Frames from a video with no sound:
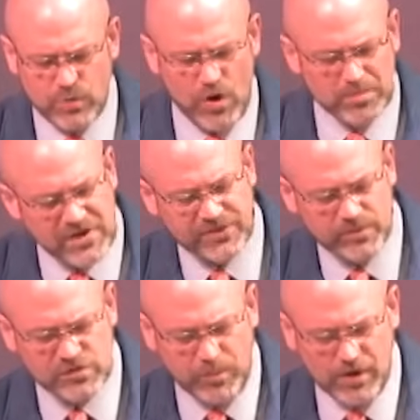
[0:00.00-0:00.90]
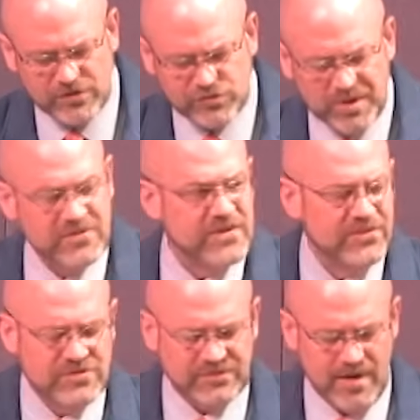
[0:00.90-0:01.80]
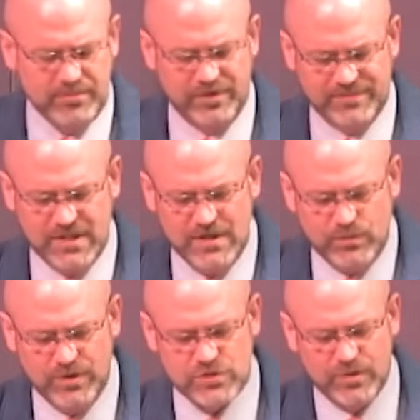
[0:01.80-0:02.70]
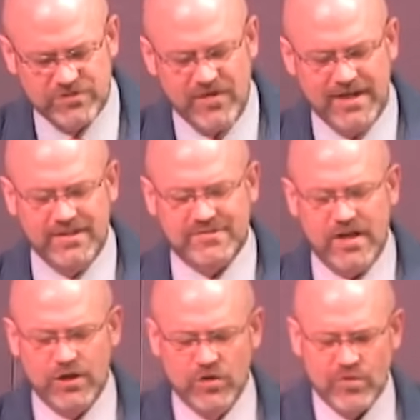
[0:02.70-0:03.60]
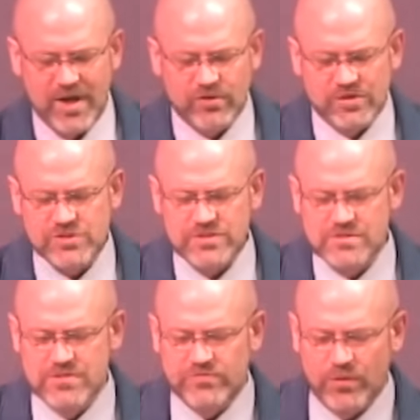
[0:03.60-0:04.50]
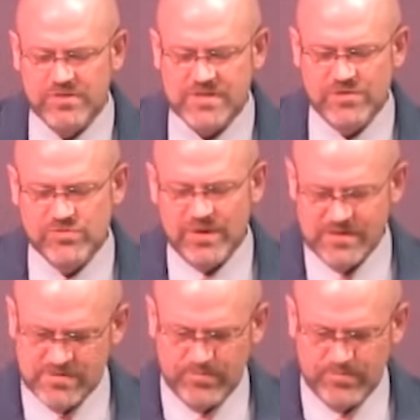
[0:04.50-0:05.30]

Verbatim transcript: Quote, Mithra was born the 25th of December, which was finally taken over by Christians in the 4th century